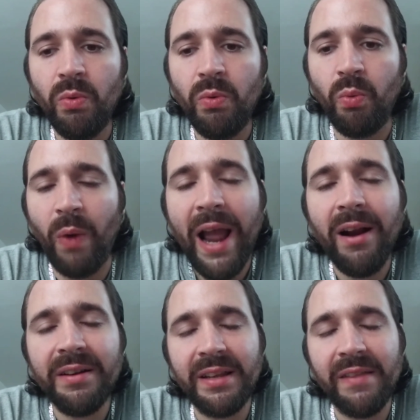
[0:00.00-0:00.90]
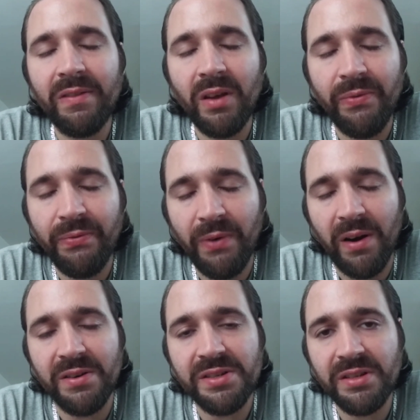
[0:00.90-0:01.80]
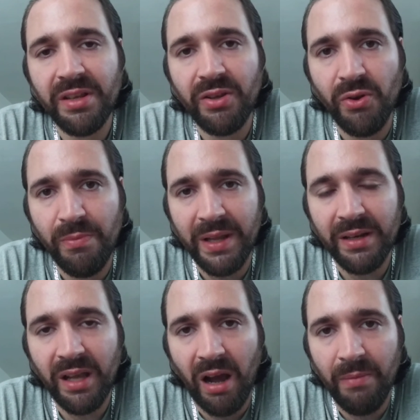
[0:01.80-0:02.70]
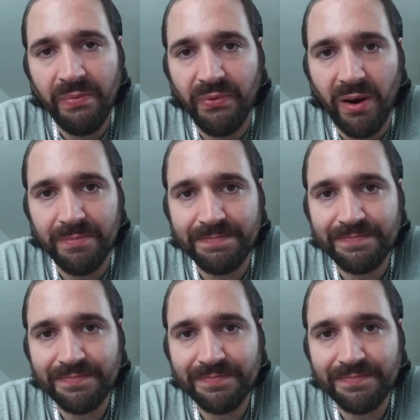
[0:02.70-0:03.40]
where did the first human come from?